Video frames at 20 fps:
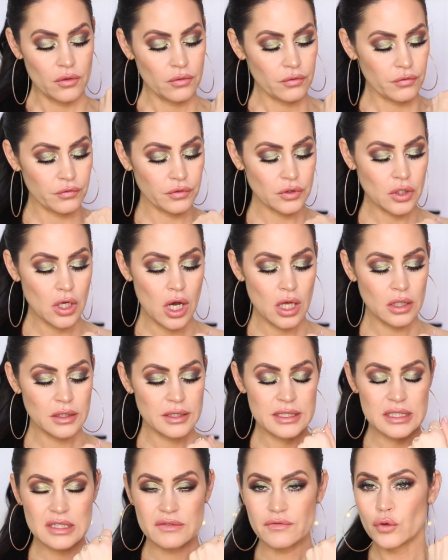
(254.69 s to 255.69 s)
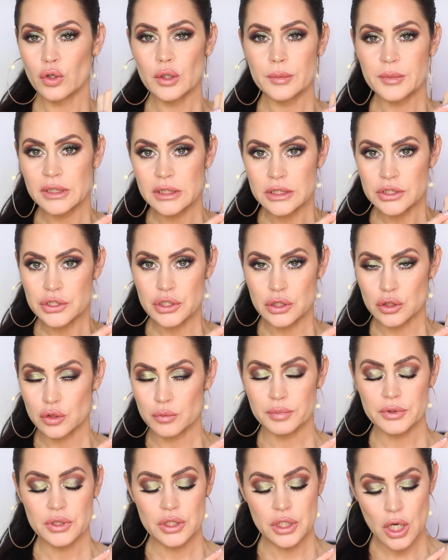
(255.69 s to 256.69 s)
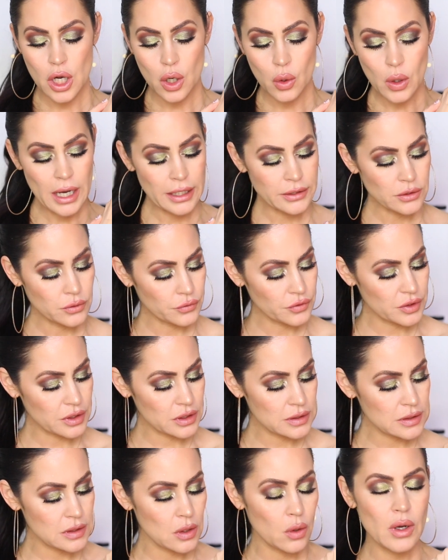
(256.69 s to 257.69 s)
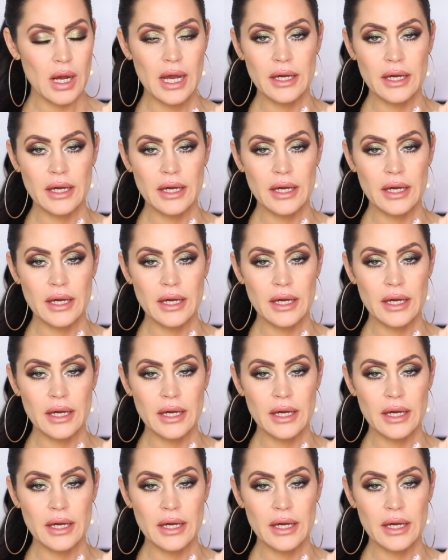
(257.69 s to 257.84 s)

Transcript: flawless formula dupe. No, I don't think so.